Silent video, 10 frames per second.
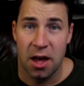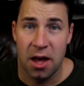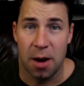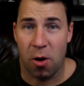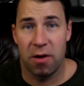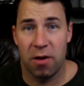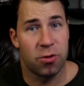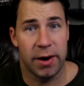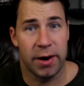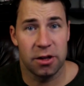a part of the
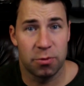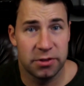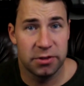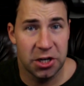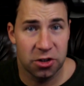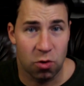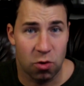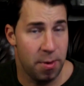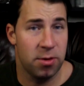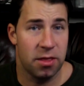regular rotation, or
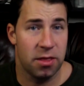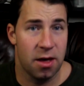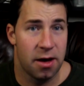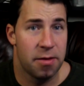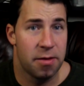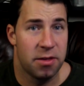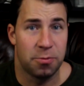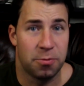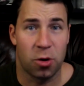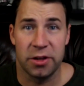maybe uh, this
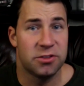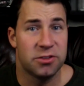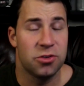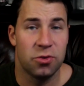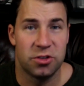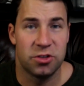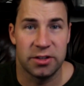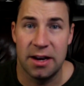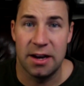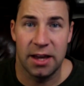Berlin 2 is just an
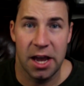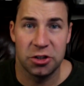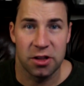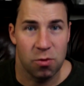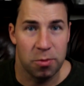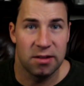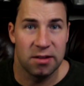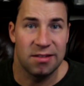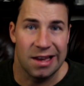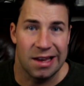indication that we'll be
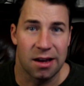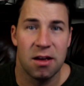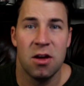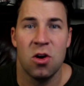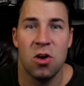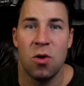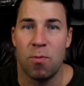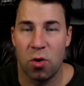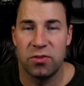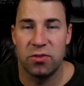seeing
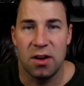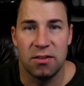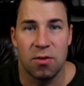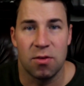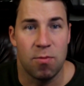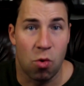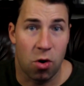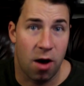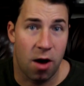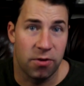more cities more
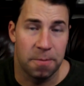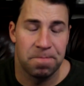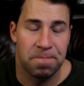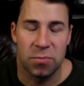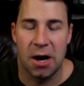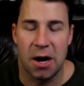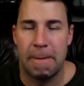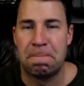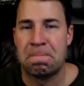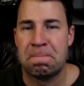often. Um,
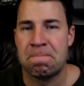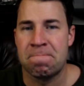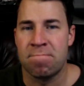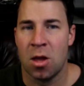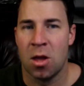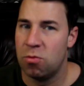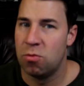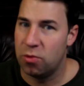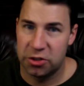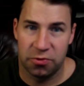
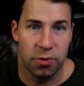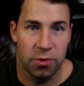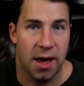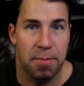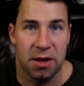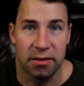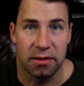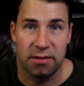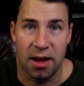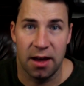which, with that being
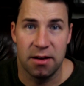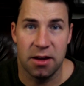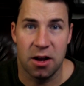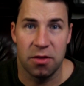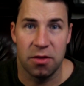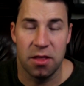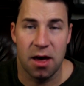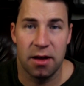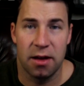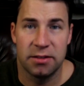said, you know,
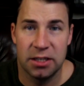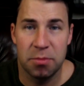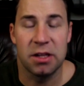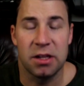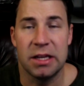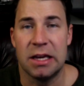uh, typically